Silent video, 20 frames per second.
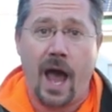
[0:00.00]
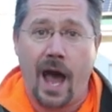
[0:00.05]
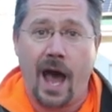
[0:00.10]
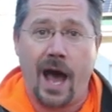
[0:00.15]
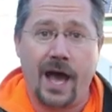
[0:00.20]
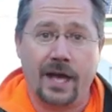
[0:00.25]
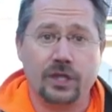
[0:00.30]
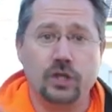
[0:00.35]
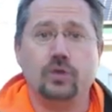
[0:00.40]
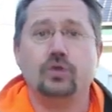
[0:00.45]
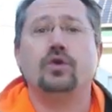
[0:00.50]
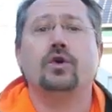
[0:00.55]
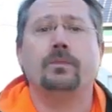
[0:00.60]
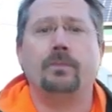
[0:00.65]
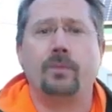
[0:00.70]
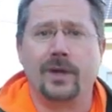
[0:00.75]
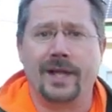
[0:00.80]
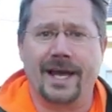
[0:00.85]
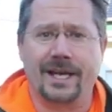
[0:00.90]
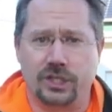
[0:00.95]
uh, YouTube
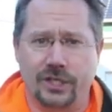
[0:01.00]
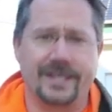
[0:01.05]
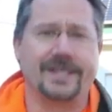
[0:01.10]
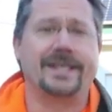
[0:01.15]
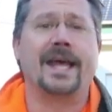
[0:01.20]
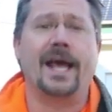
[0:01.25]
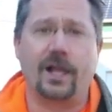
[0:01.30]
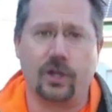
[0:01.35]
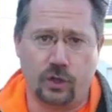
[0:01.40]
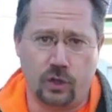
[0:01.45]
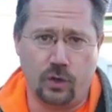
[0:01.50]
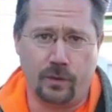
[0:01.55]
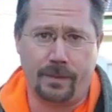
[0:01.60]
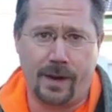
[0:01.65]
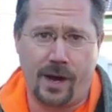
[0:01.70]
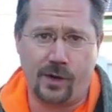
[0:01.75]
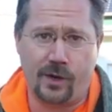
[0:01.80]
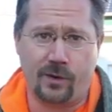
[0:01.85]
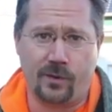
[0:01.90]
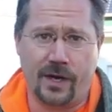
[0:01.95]
will actually tell you
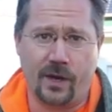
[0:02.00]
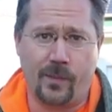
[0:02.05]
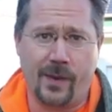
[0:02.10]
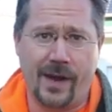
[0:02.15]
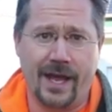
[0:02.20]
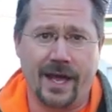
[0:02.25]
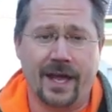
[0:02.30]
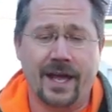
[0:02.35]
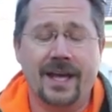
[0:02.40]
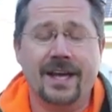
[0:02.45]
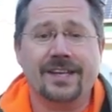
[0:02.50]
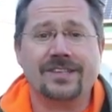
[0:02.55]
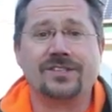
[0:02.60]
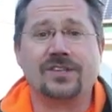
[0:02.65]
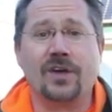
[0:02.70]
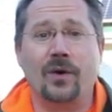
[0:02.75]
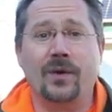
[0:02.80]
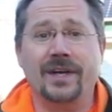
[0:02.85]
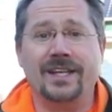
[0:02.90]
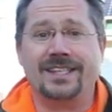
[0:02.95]
about it right away.
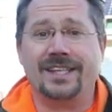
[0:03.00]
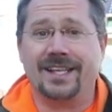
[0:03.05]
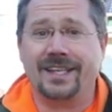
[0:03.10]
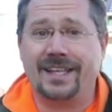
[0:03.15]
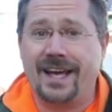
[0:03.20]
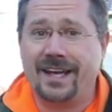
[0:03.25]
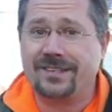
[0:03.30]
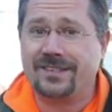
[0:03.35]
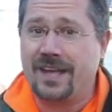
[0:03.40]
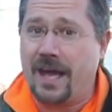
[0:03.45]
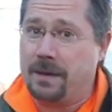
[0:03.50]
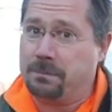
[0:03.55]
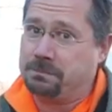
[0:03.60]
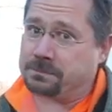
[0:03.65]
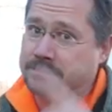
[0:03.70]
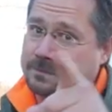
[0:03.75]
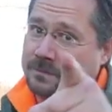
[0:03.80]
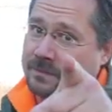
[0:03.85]
So until next time,